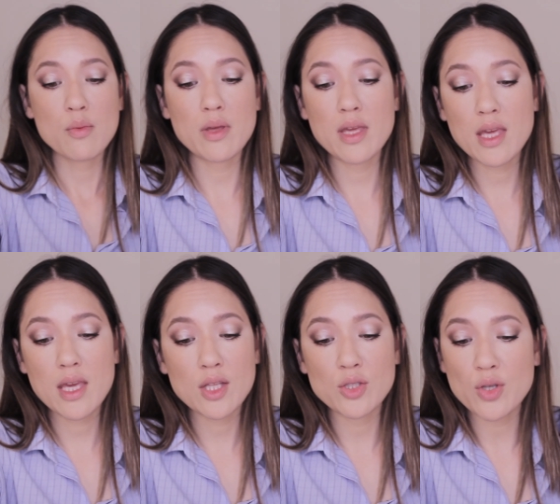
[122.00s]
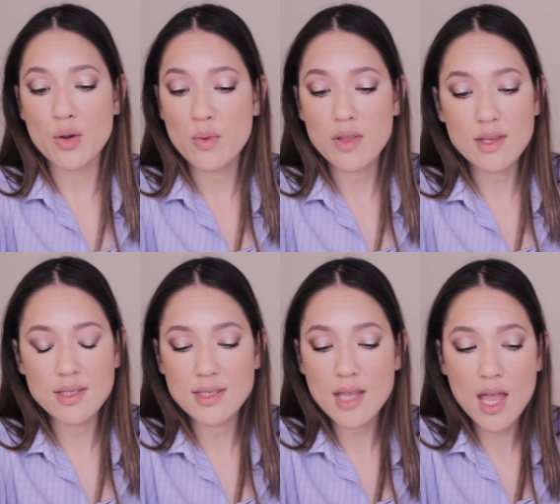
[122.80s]
We don't want the
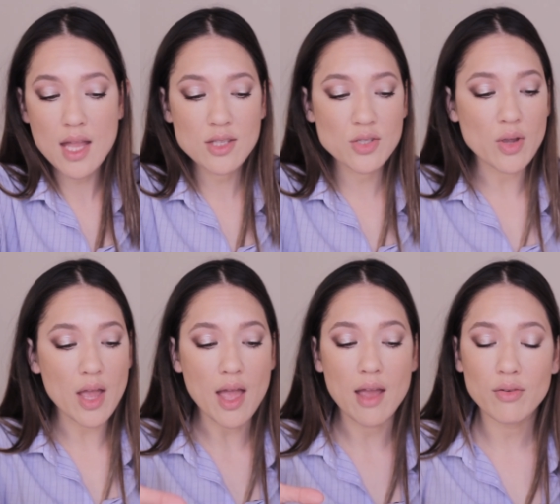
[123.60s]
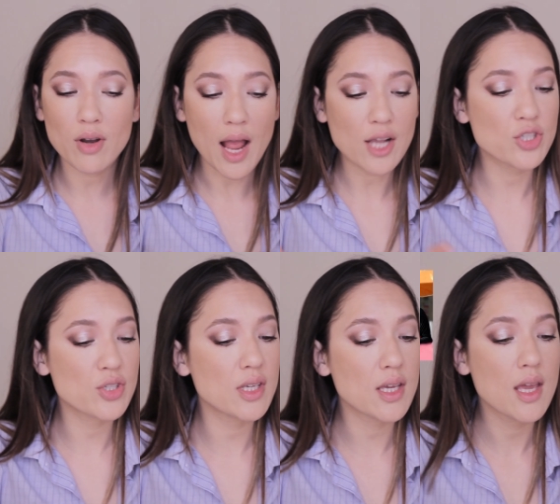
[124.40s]
sun to ever
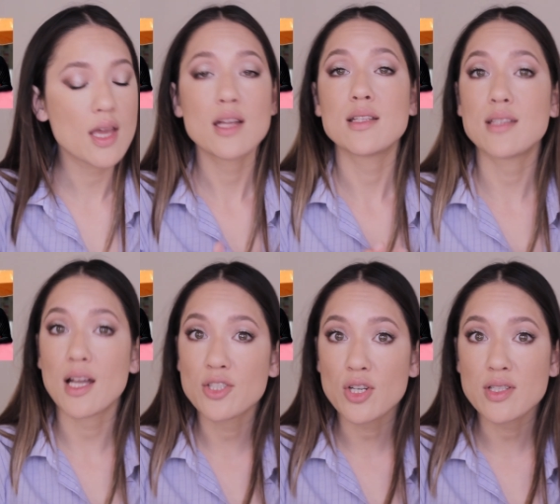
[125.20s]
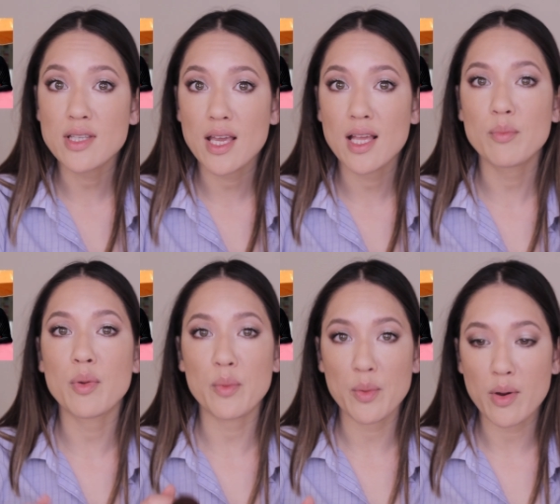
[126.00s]
actually touch our skin,
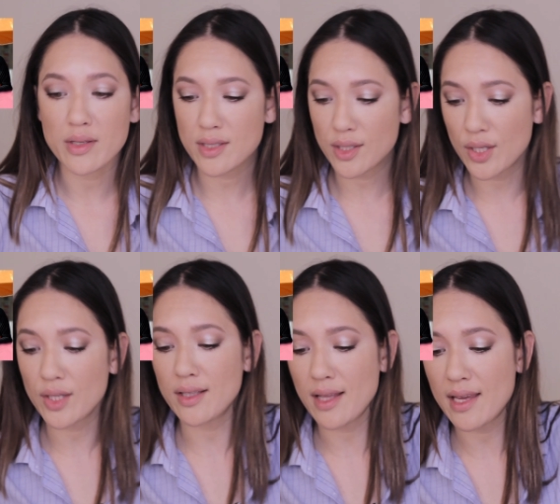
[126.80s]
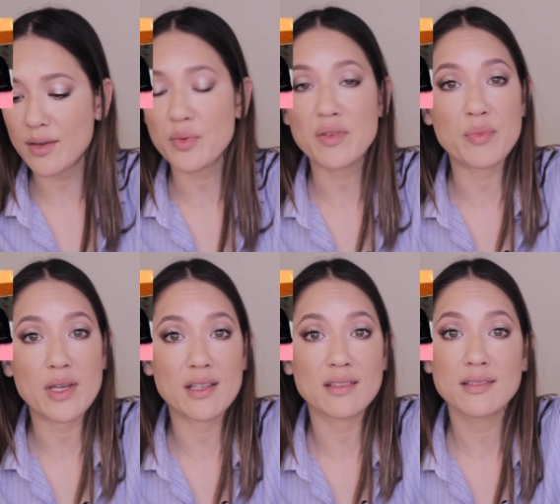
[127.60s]
but we want to look like we've
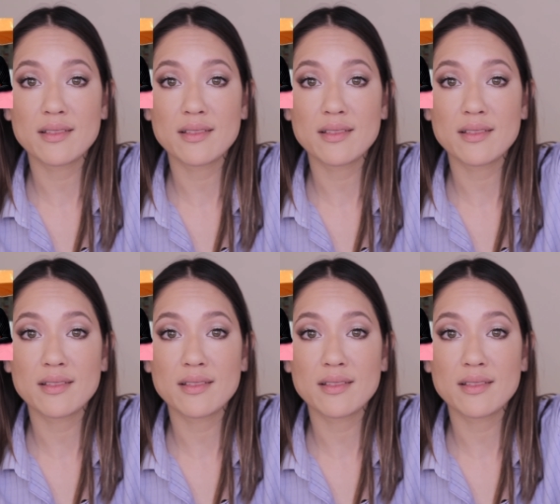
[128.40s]
been